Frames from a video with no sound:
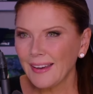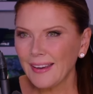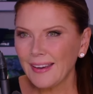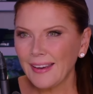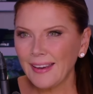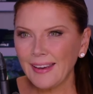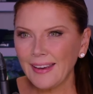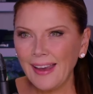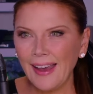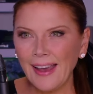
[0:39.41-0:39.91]

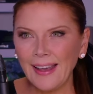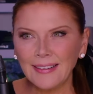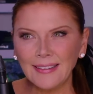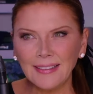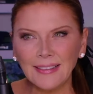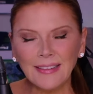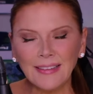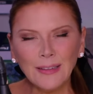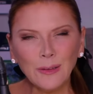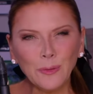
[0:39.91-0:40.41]
had a
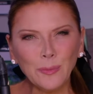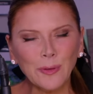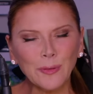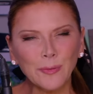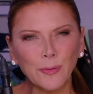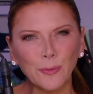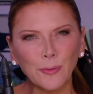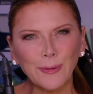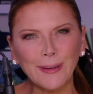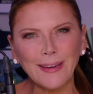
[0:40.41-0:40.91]
little bit of
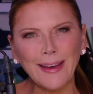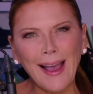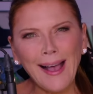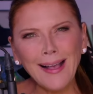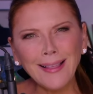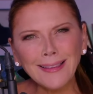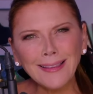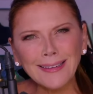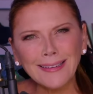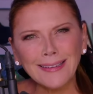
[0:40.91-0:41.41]
a
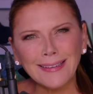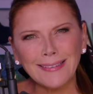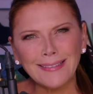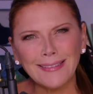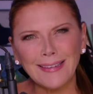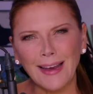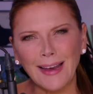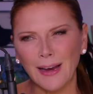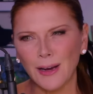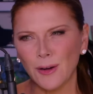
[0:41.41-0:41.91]
reality
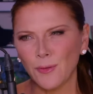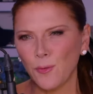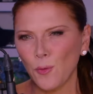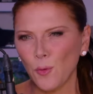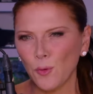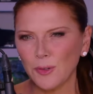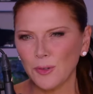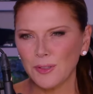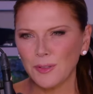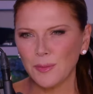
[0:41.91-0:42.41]
check
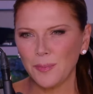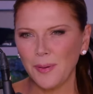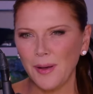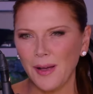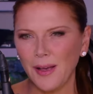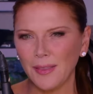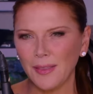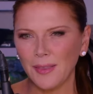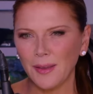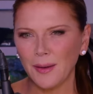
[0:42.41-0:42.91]
forced
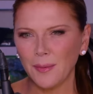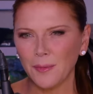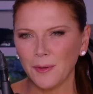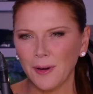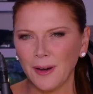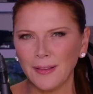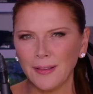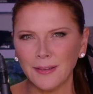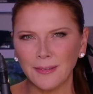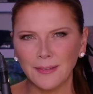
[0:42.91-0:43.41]
upon them,
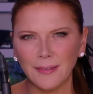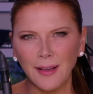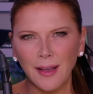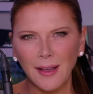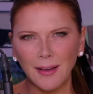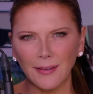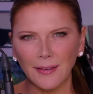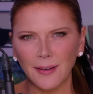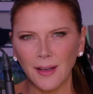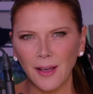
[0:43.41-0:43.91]
right? They're
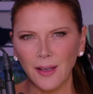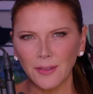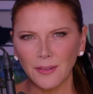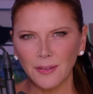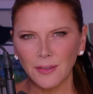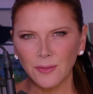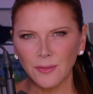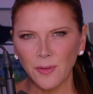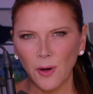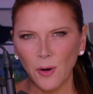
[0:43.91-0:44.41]
talking to all
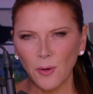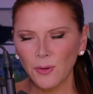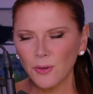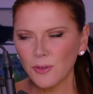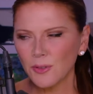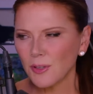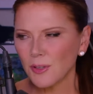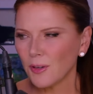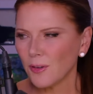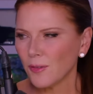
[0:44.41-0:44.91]
these
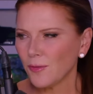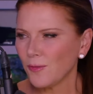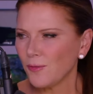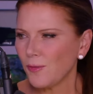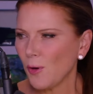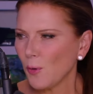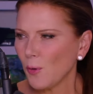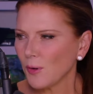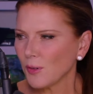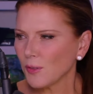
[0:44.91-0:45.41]
voters in a
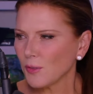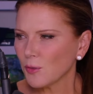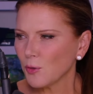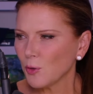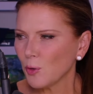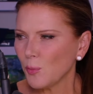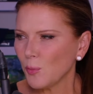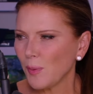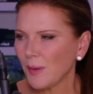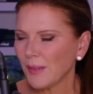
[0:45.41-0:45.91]
focus
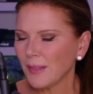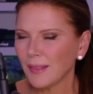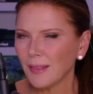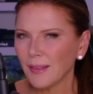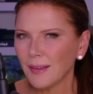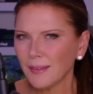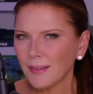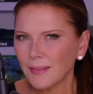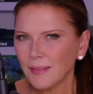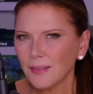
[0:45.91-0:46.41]
group, and
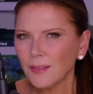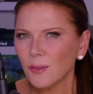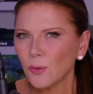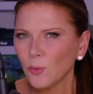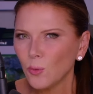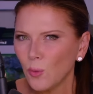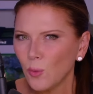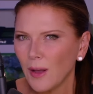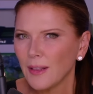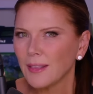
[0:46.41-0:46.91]
listen to
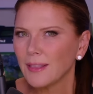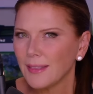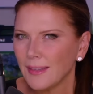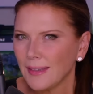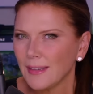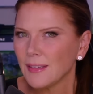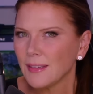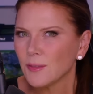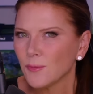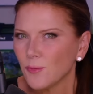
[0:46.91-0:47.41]
what
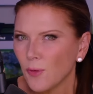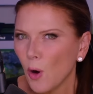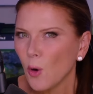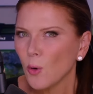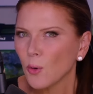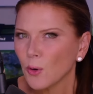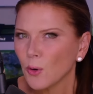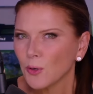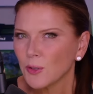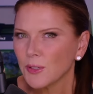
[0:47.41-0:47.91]
these
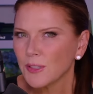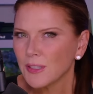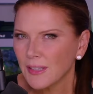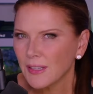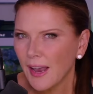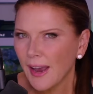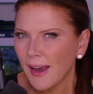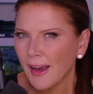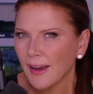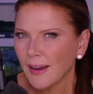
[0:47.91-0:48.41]
voters
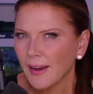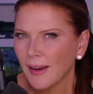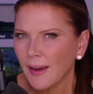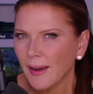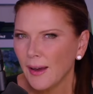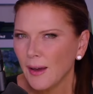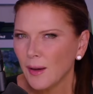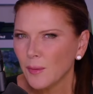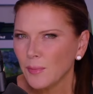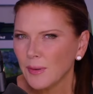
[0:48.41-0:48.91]
say.
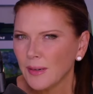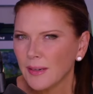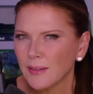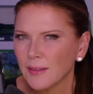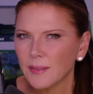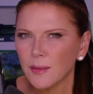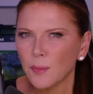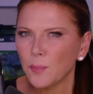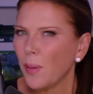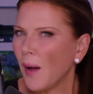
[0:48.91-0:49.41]
Because
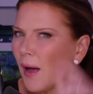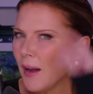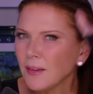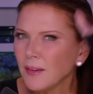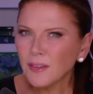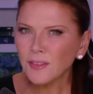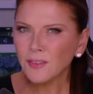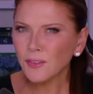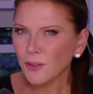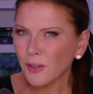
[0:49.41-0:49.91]
the
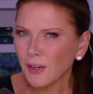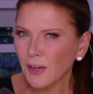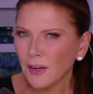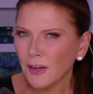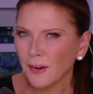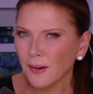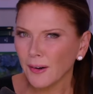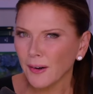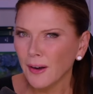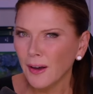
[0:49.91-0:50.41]
pundits are
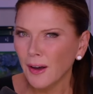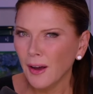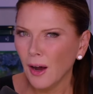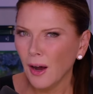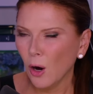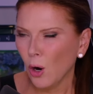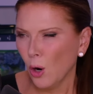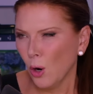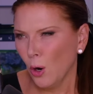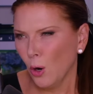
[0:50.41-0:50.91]
here.
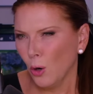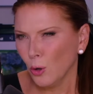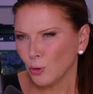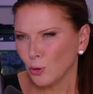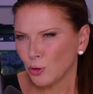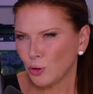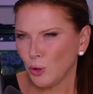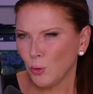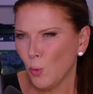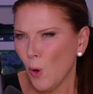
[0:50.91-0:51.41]
Oh,
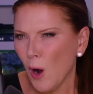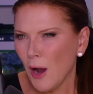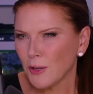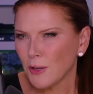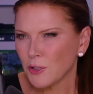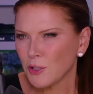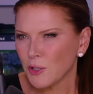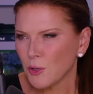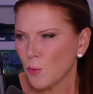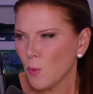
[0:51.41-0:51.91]
she won,
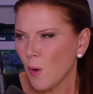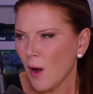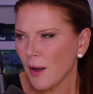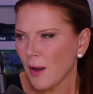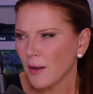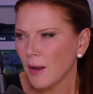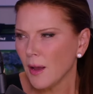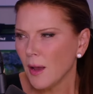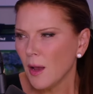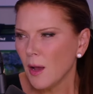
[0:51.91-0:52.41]
she
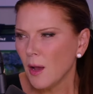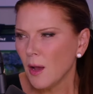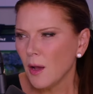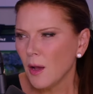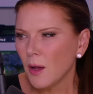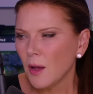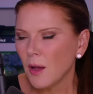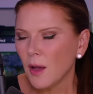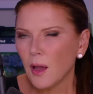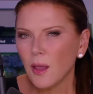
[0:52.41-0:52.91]
won.
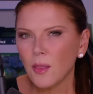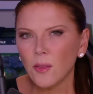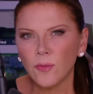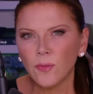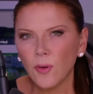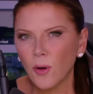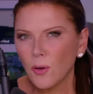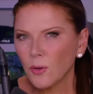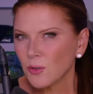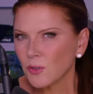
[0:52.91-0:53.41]
And the
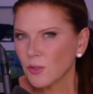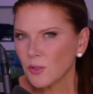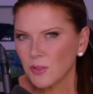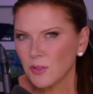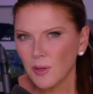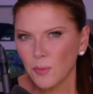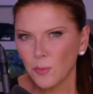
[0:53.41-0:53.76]
voters are somewhere